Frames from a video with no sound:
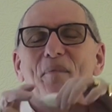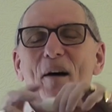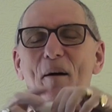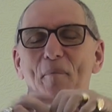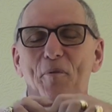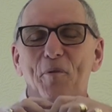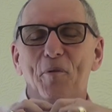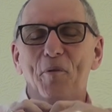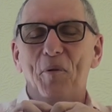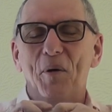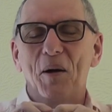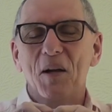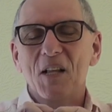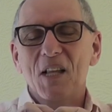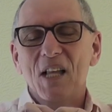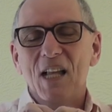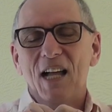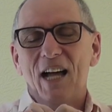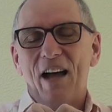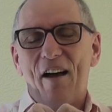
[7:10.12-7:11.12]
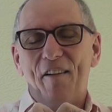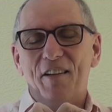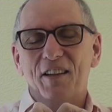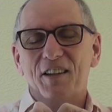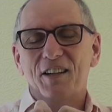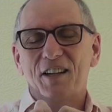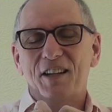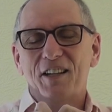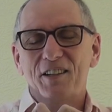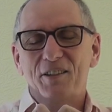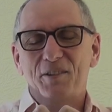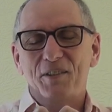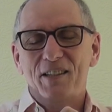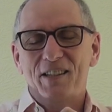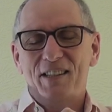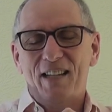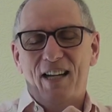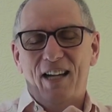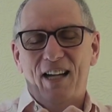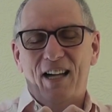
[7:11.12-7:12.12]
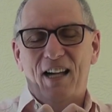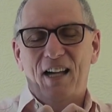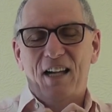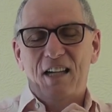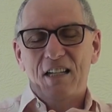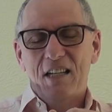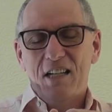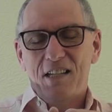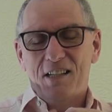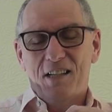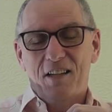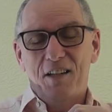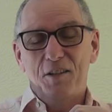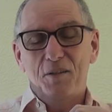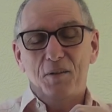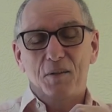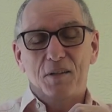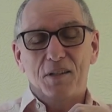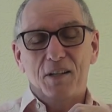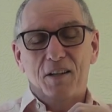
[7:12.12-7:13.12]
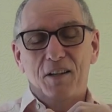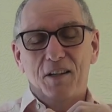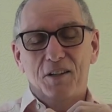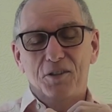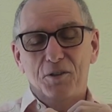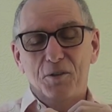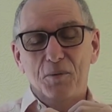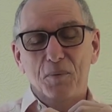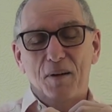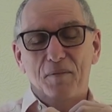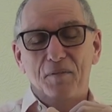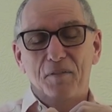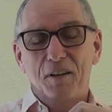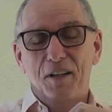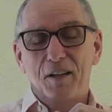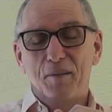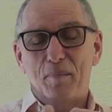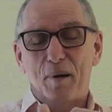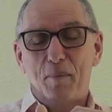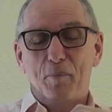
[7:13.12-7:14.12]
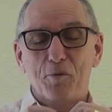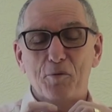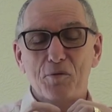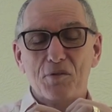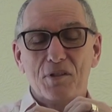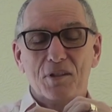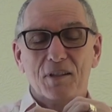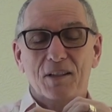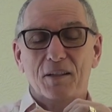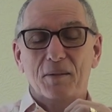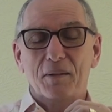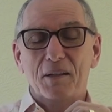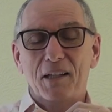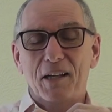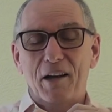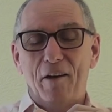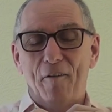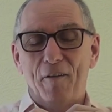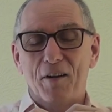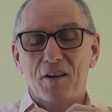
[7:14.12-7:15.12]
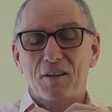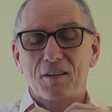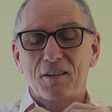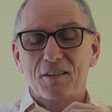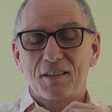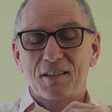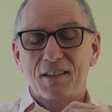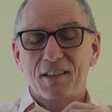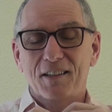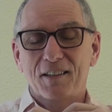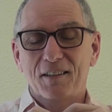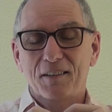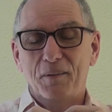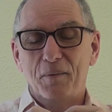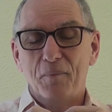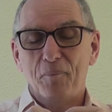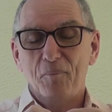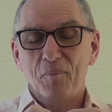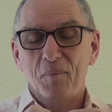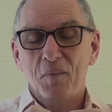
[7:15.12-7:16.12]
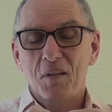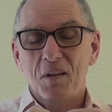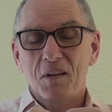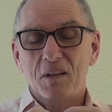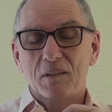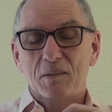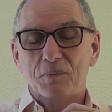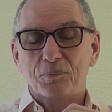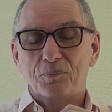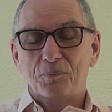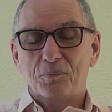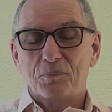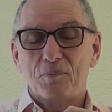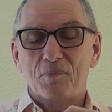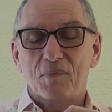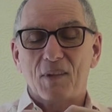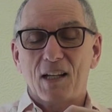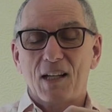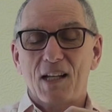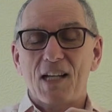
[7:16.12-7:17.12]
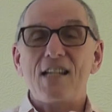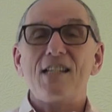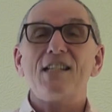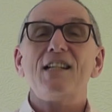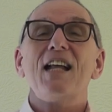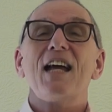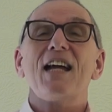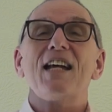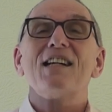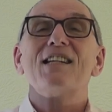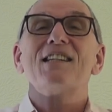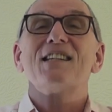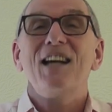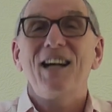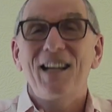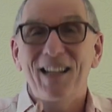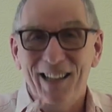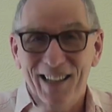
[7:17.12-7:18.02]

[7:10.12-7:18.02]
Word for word: bubble, and uh, twist that, so the two one finger bubbles, there we go, oh dear. His legs.